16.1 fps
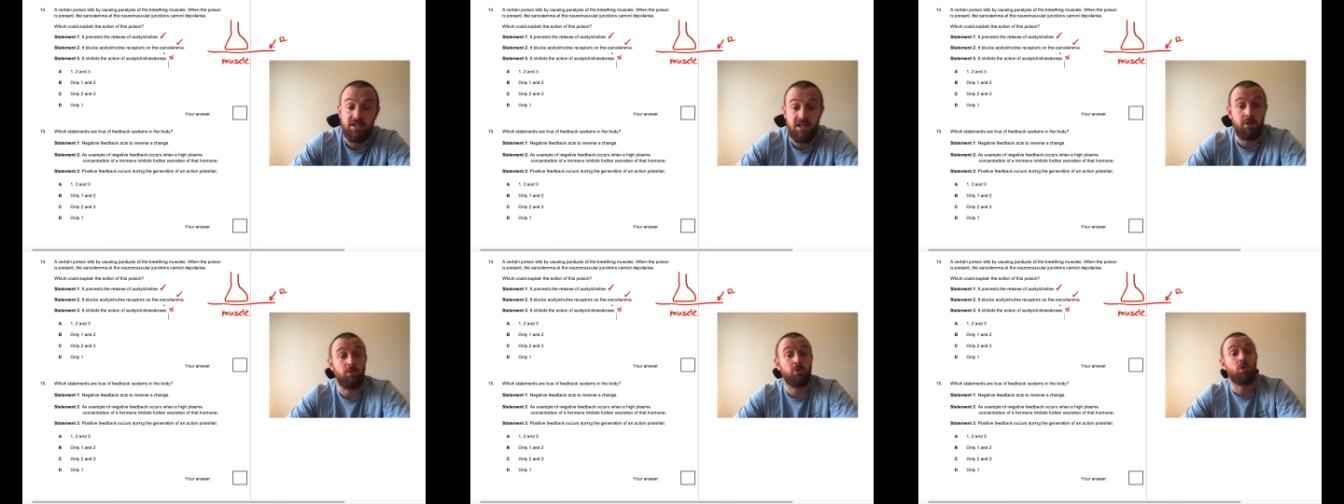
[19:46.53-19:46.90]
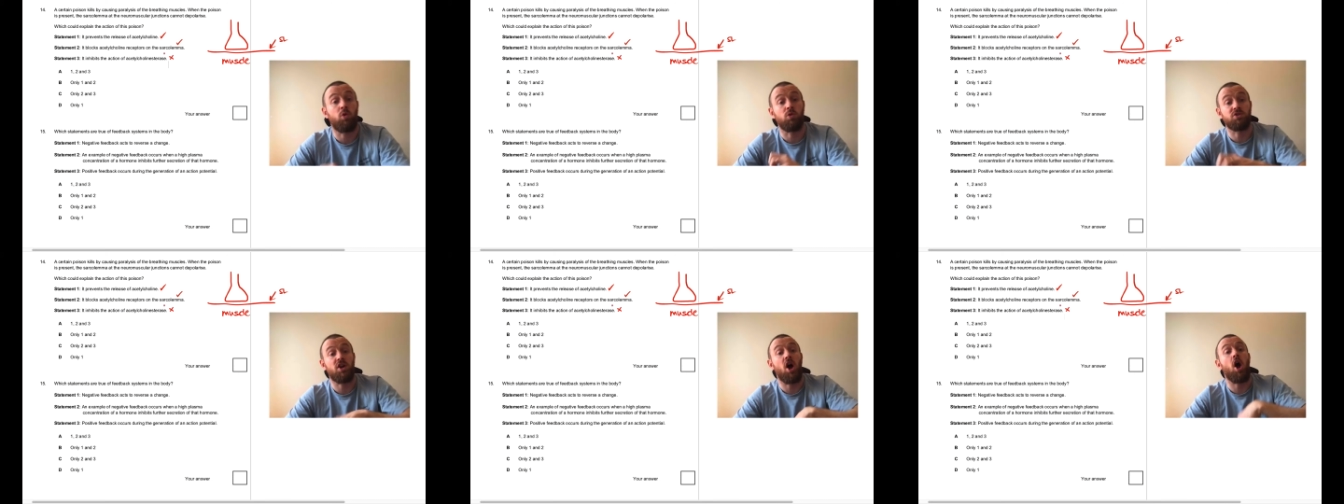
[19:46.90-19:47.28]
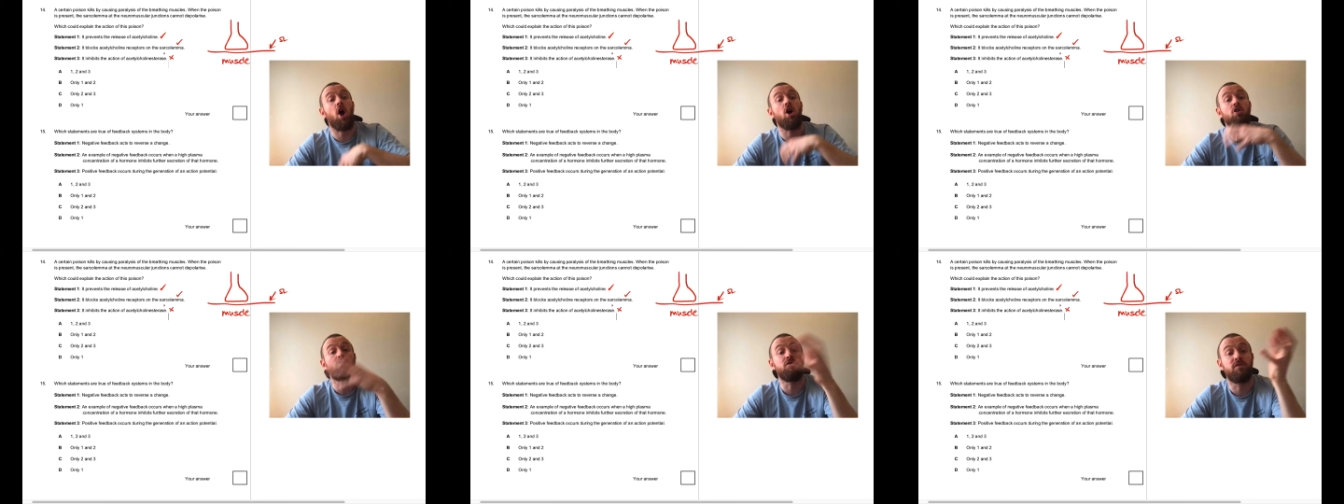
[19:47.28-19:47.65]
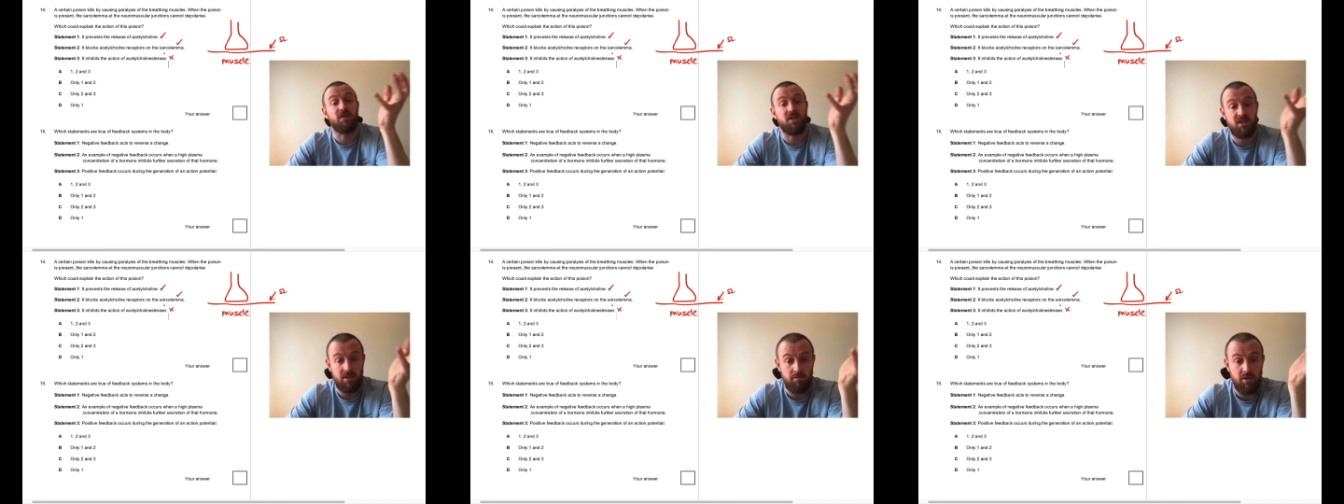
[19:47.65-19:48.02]
it would cause
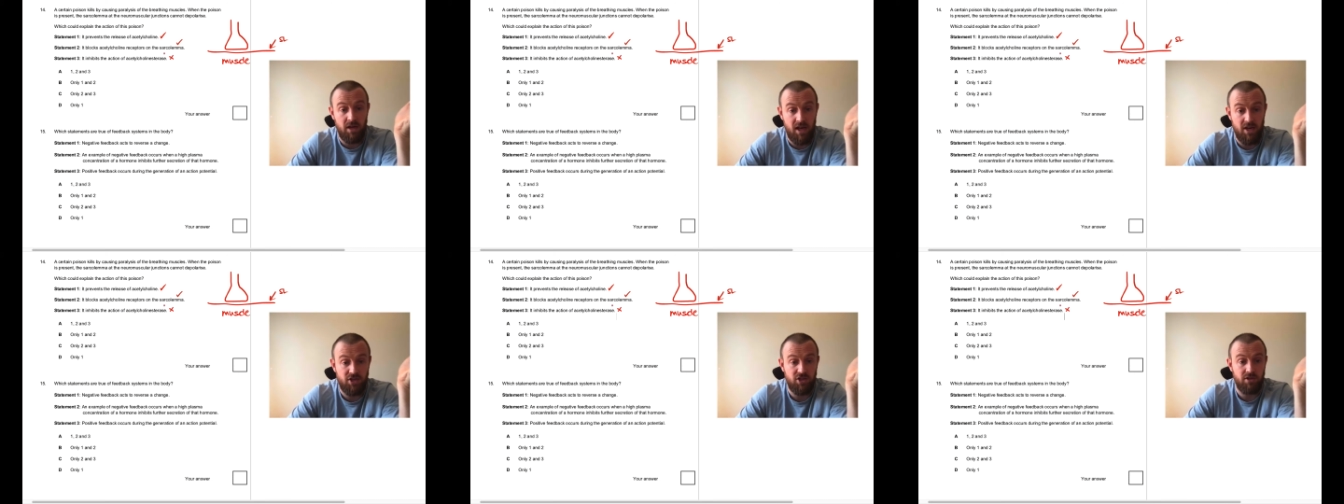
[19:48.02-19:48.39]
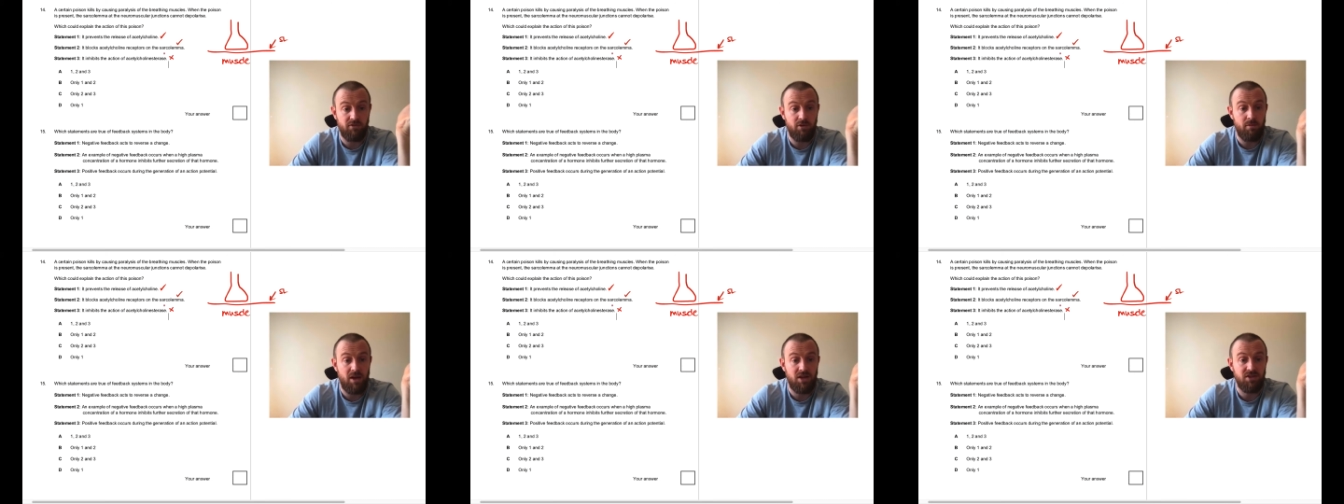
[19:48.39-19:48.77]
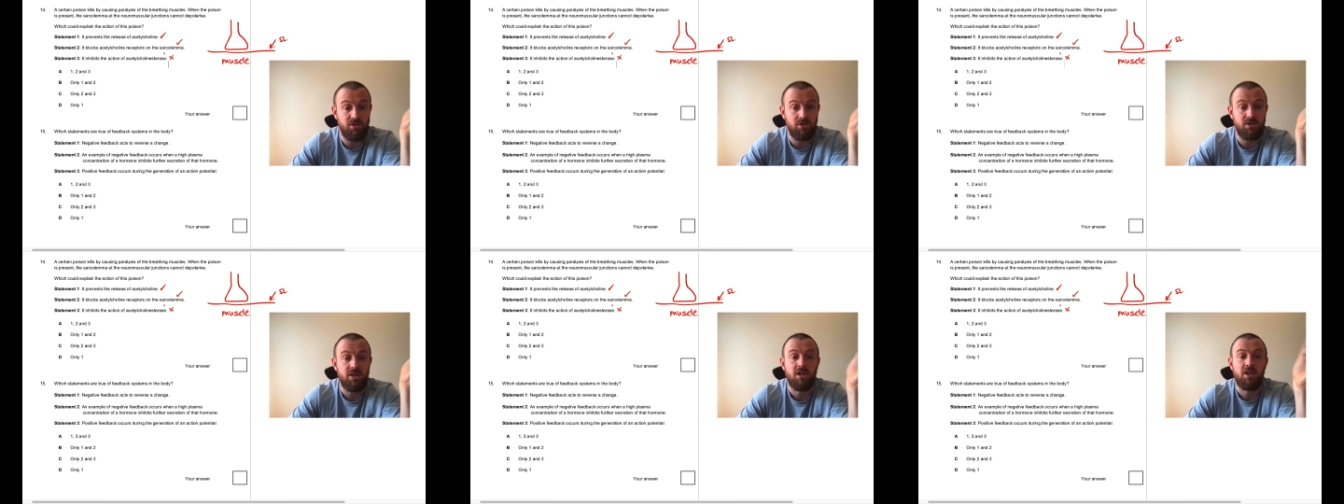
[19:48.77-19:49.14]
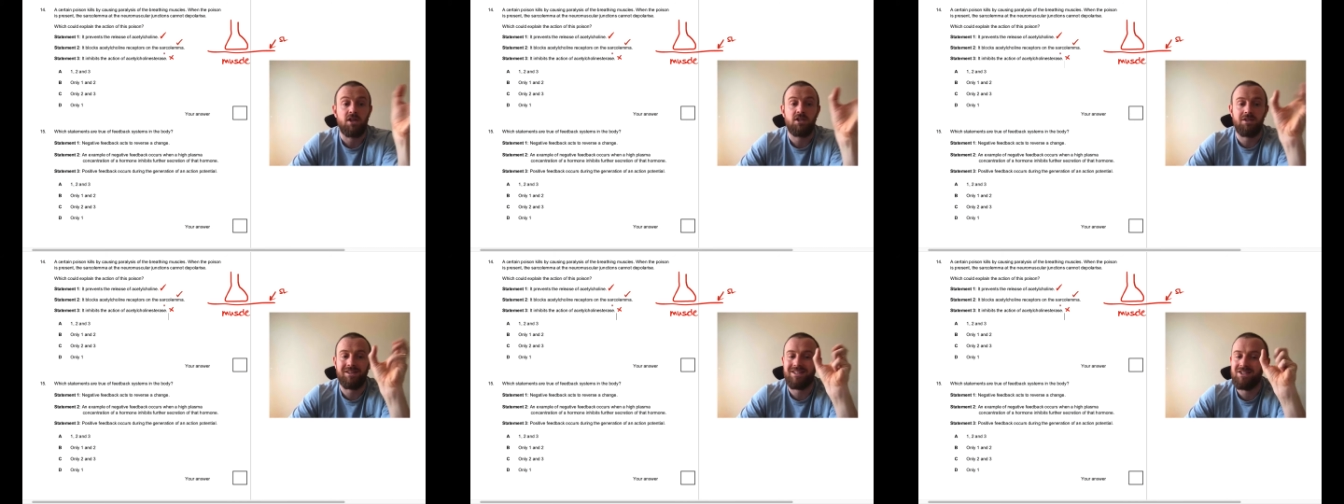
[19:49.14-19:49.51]
overstimulation of the muscles.
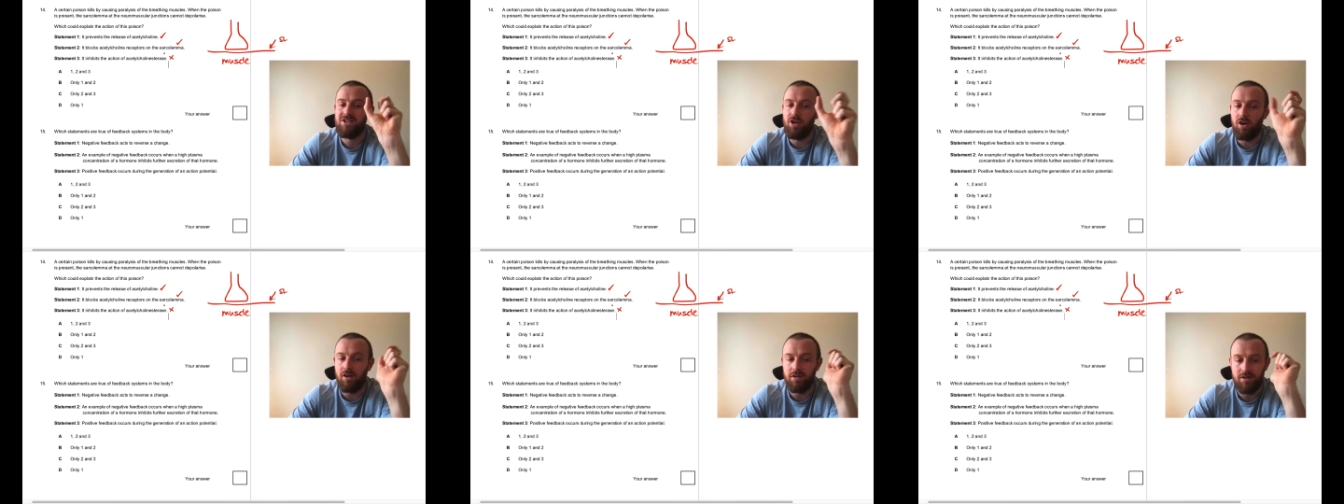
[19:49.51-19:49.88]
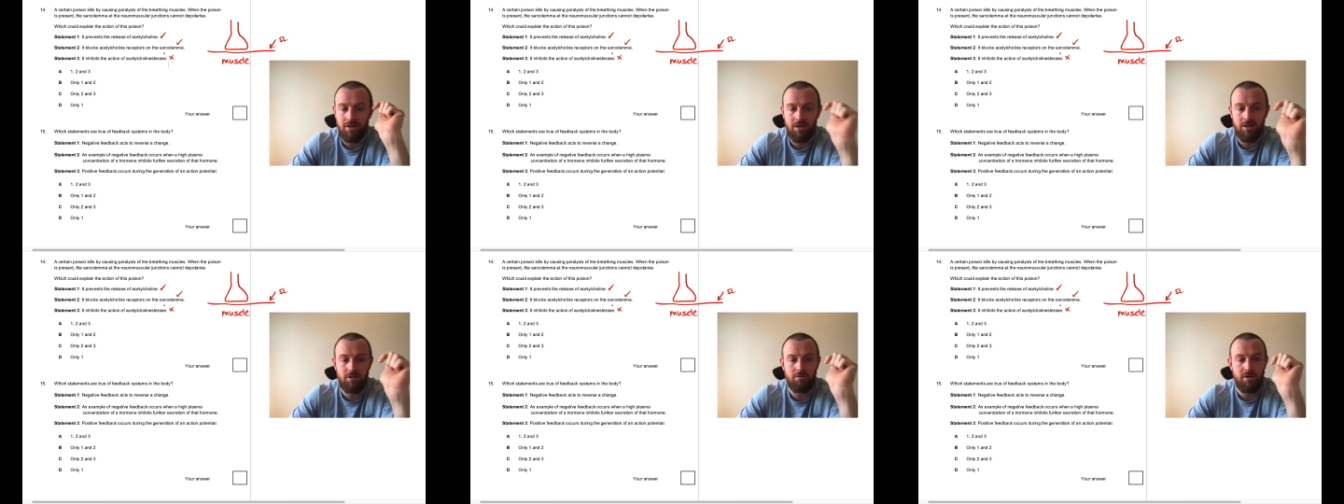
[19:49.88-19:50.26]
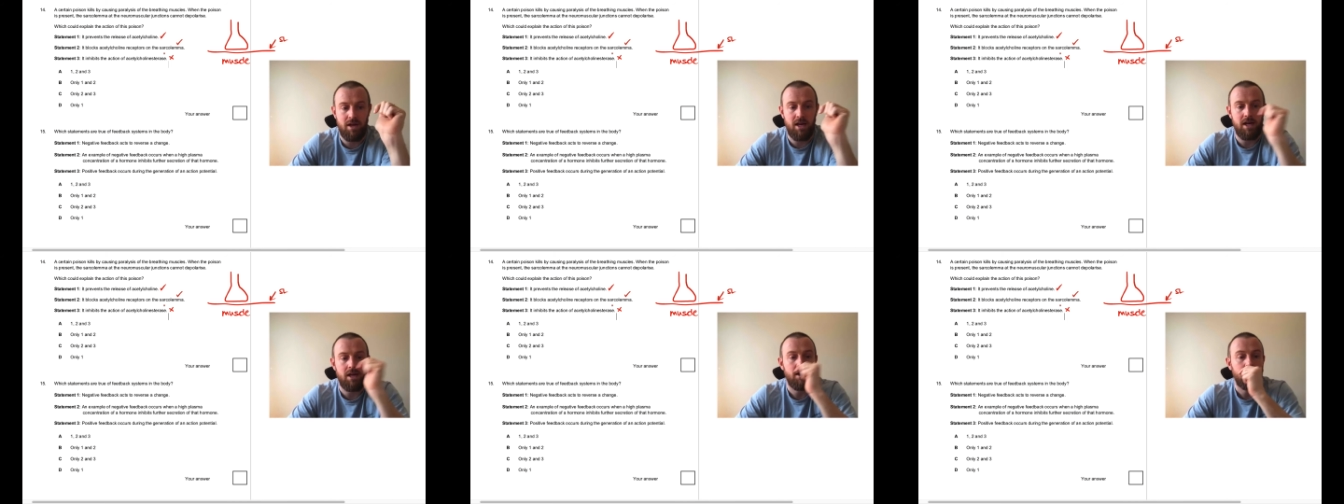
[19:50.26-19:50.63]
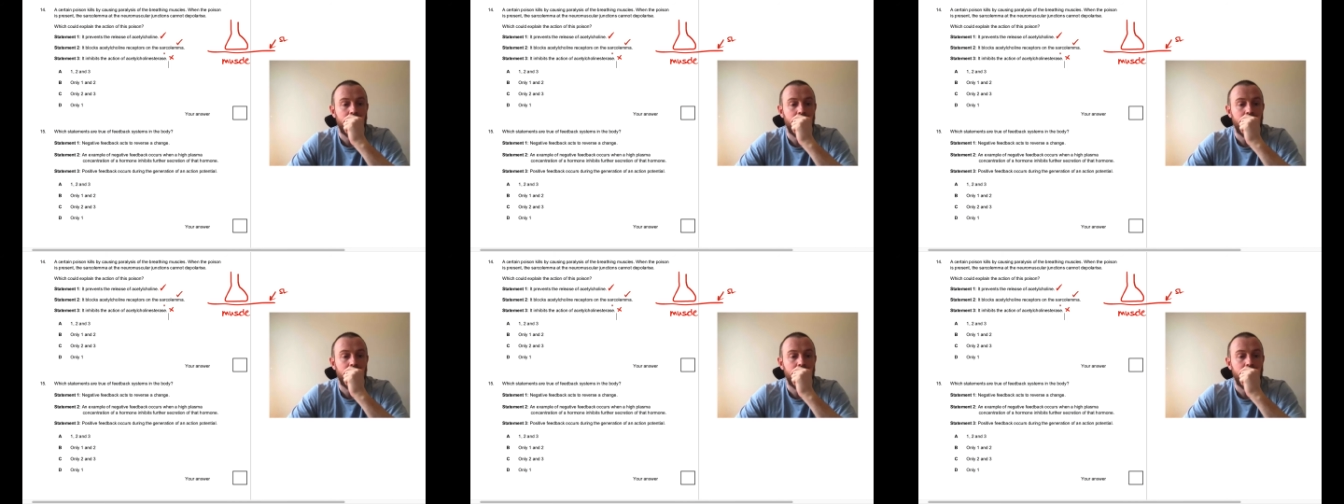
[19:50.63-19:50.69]
So it's not 3.